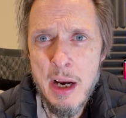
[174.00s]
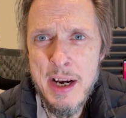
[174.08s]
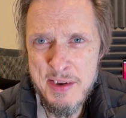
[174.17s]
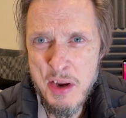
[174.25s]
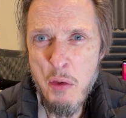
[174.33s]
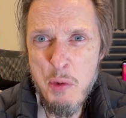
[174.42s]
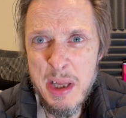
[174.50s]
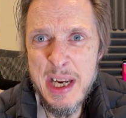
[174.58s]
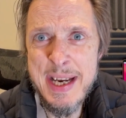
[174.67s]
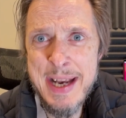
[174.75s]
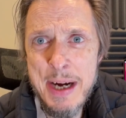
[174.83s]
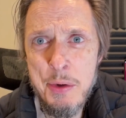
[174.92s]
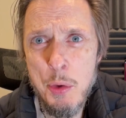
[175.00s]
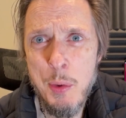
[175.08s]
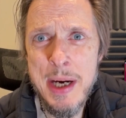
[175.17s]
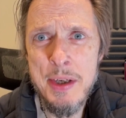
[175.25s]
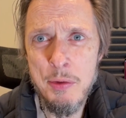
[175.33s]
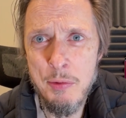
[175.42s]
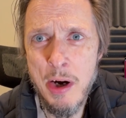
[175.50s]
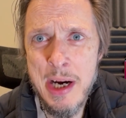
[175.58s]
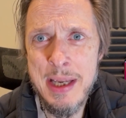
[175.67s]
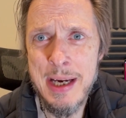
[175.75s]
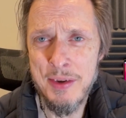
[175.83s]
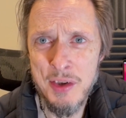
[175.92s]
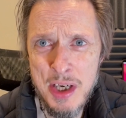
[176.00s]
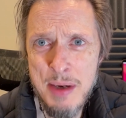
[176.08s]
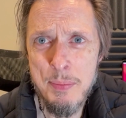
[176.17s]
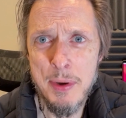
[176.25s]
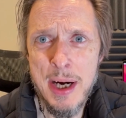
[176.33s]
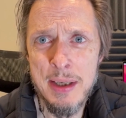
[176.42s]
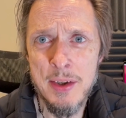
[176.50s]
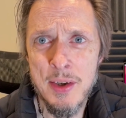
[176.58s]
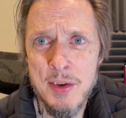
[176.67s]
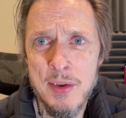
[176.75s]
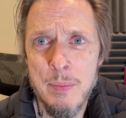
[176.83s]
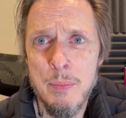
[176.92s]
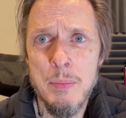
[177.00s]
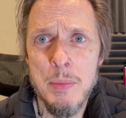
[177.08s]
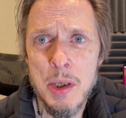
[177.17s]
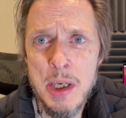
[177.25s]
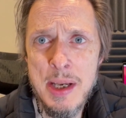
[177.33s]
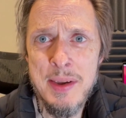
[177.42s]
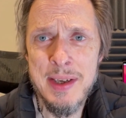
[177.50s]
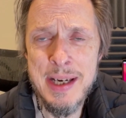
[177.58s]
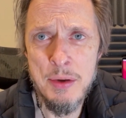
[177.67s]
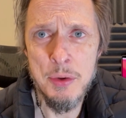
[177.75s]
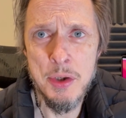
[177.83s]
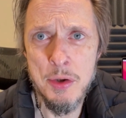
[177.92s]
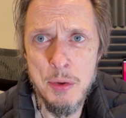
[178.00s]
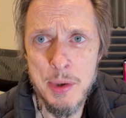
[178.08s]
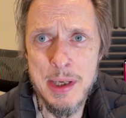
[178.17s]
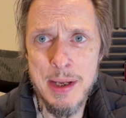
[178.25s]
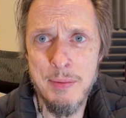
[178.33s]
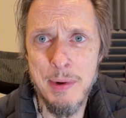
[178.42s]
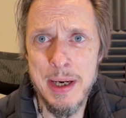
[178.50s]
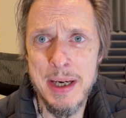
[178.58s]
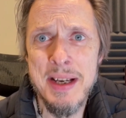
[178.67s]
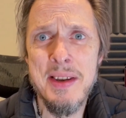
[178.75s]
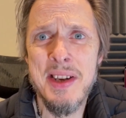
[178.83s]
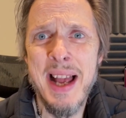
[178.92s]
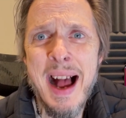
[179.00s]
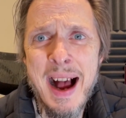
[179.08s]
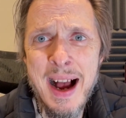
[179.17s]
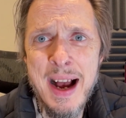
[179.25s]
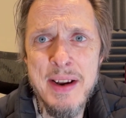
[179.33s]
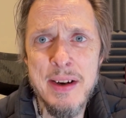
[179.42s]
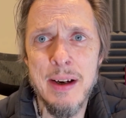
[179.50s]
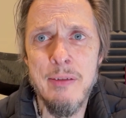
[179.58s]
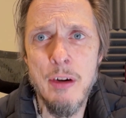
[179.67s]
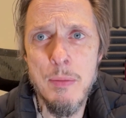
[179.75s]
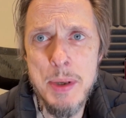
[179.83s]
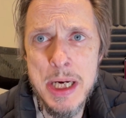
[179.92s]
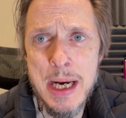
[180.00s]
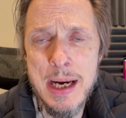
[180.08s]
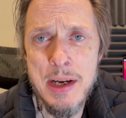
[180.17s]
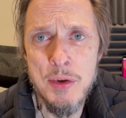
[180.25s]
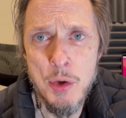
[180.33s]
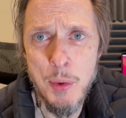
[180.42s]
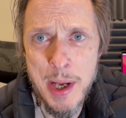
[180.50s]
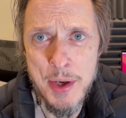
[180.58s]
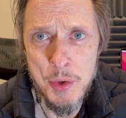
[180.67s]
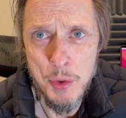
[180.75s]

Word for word: It's not really a natural way to write things. You need practice. You need skill to do it this way. It's harder for BAs who aren't